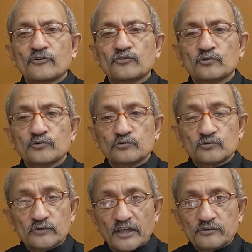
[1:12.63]
So
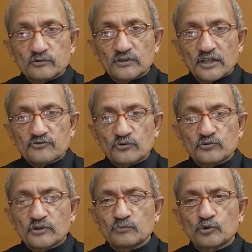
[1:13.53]
you can do that. So
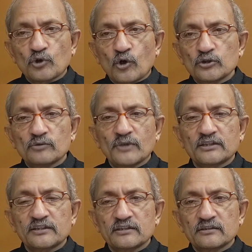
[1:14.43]
you can put all your
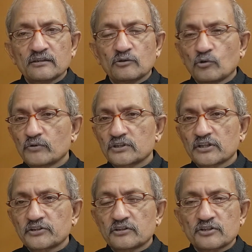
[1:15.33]
money over
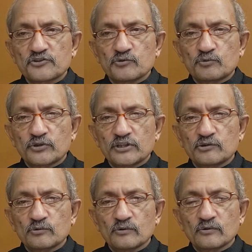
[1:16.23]
the years, you put
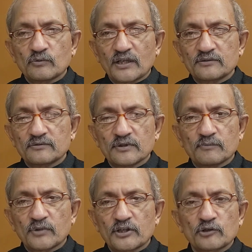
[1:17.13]
into
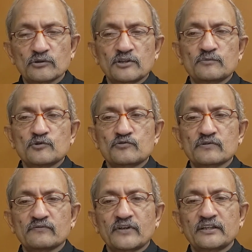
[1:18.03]
one particular
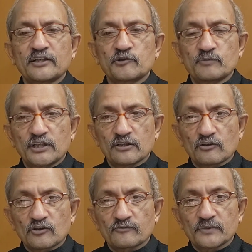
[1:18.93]
mutual fund and you made a
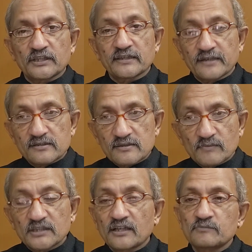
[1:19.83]
lot of money, yes.
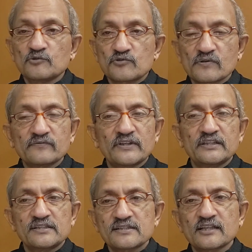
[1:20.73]
But that mutual
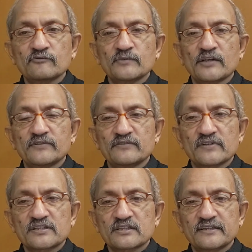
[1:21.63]
fund itself may have
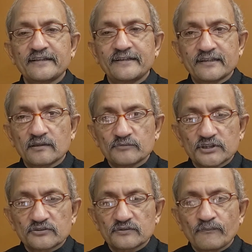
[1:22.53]
invested in 80
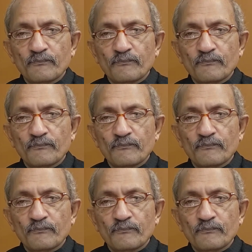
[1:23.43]
companies.